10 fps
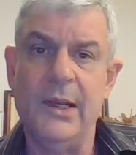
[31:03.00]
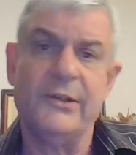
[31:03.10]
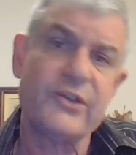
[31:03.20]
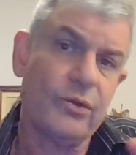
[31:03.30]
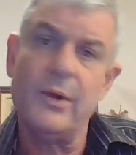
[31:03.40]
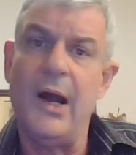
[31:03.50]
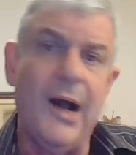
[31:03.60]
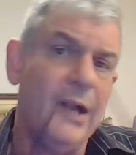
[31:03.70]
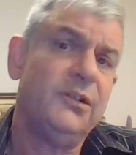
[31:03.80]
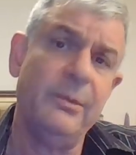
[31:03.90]
And so
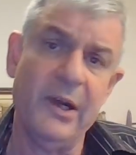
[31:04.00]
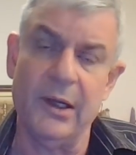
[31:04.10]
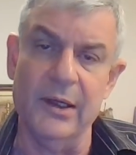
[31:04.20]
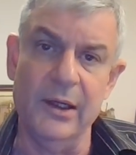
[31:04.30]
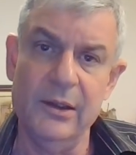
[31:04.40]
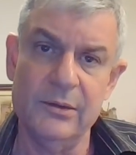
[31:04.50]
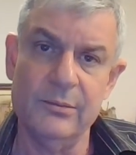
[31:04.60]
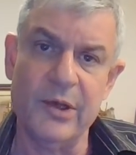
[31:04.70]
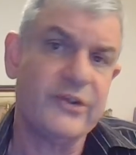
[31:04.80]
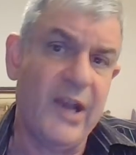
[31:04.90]
ultimately,
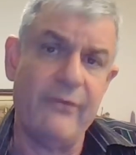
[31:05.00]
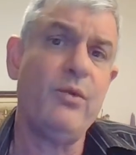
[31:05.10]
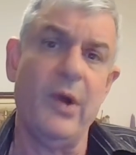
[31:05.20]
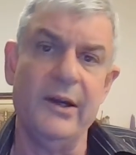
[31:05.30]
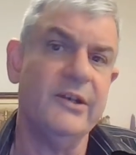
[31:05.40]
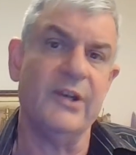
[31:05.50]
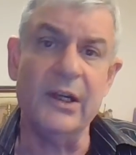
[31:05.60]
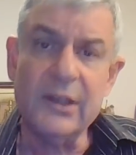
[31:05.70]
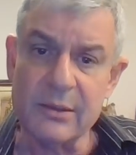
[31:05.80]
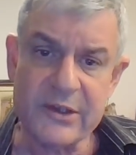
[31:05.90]
because everyone needs
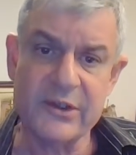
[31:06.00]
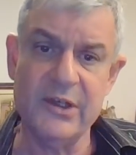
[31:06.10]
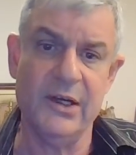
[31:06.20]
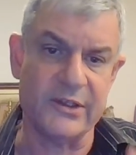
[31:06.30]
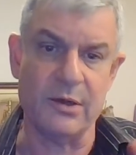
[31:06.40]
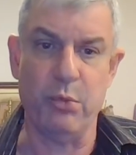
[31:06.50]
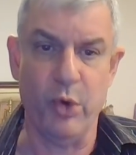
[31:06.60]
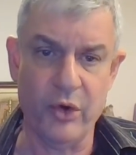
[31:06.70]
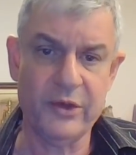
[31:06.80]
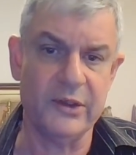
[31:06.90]
intimacy and
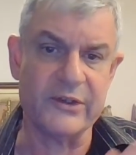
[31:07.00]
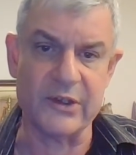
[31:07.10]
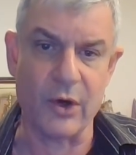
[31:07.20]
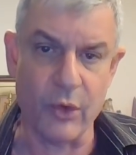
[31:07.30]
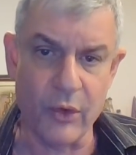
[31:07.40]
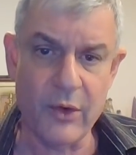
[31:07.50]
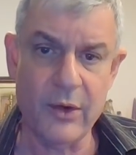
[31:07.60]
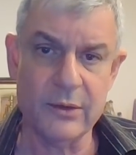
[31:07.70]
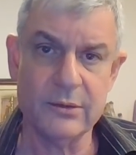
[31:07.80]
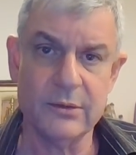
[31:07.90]
support and
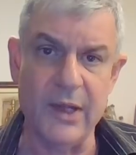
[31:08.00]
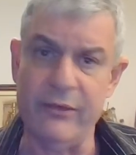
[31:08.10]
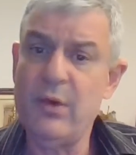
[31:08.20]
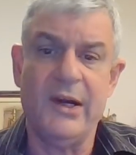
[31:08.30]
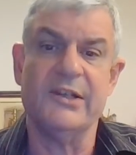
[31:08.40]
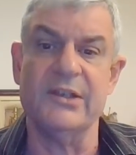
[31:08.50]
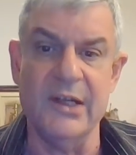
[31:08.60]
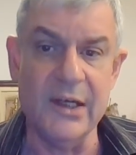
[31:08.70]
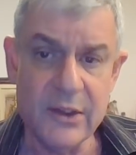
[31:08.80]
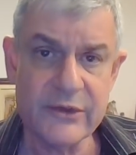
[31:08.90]
succor. Everyone has
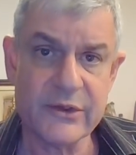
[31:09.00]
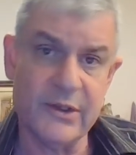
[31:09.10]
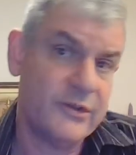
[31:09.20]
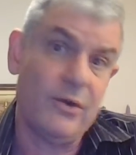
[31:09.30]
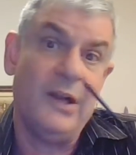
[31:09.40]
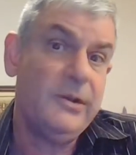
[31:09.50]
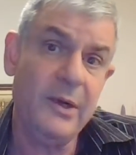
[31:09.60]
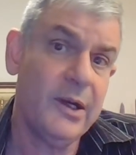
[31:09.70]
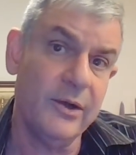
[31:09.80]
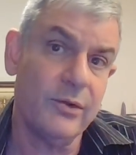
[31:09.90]
needs. And so
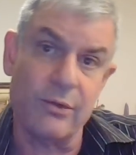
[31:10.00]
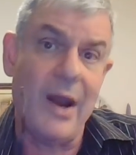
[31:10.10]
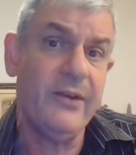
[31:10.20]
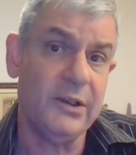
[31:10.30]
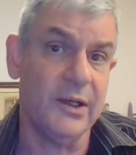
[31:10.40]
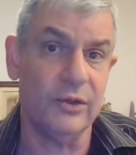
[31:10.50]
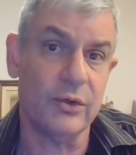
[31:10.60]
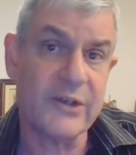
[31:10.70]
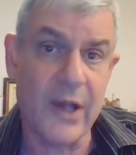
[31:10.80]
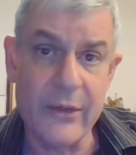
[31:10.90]
ultimately you gravitate
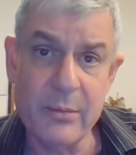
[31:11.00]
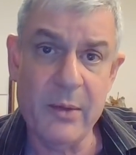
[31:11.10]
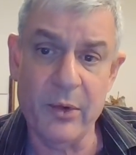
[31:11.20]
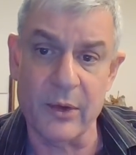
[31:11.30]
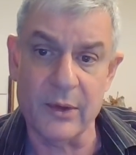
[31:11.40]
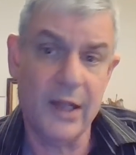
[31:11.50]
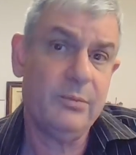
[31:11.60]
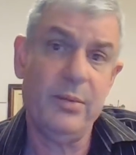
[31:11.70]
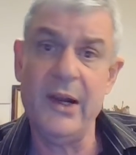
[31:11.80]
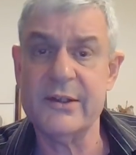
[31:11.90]
towards other people,
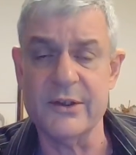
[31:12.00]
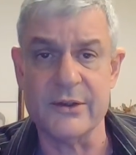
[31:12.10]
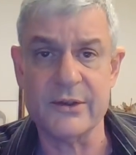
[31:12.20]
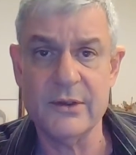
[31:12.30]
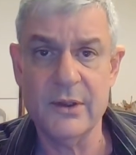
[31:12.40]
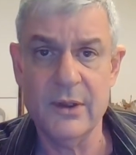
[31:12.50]
other places.